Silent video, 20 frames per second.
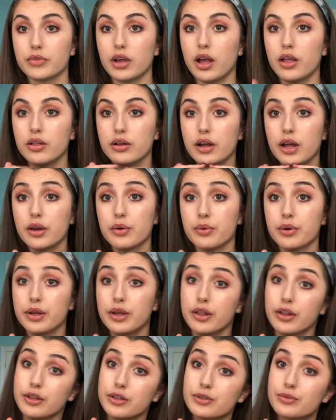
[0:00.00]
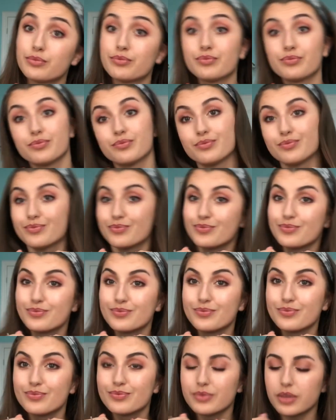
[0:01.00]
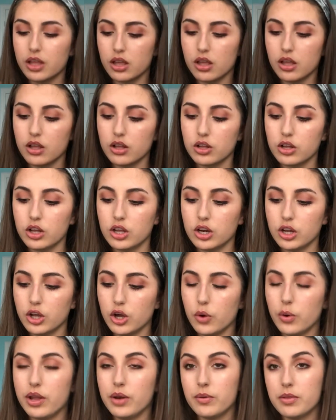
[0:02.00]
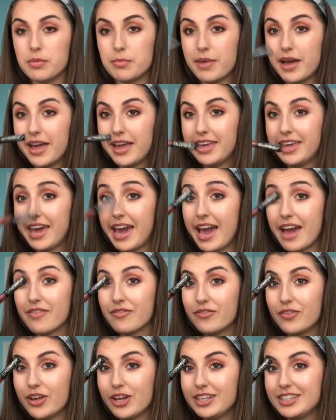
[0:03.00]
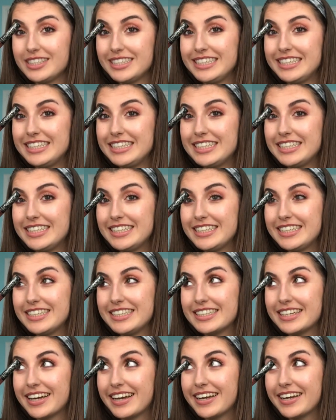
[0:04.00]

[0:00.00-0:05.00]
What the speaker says: I look kind of ridiculous. Gonna go in with my Kat Von D